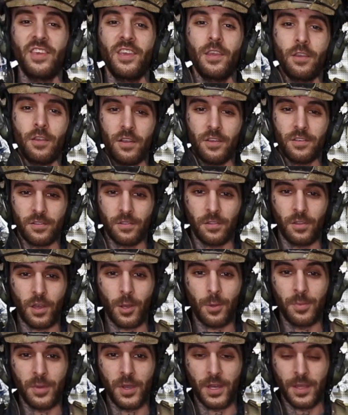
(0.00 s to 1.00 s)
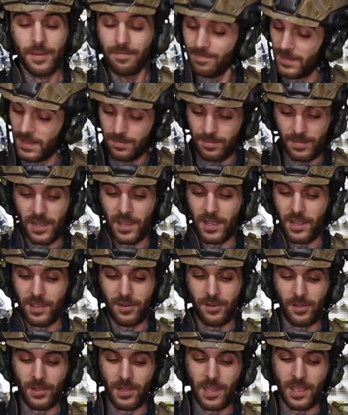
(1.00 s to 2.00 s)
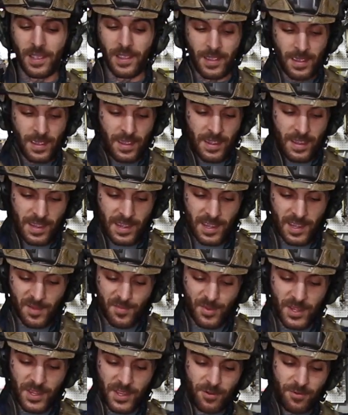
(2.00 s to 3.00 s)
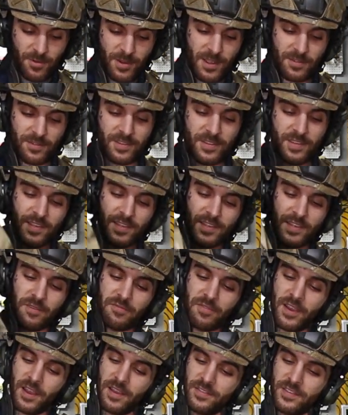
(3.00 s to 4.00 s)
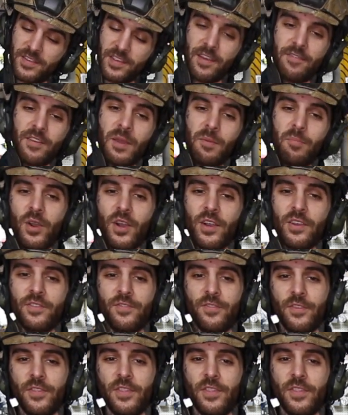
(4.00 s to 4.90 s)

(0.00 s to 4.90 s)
can cost a lot of money. Not going to lie. I paid around 65, 70 bucks for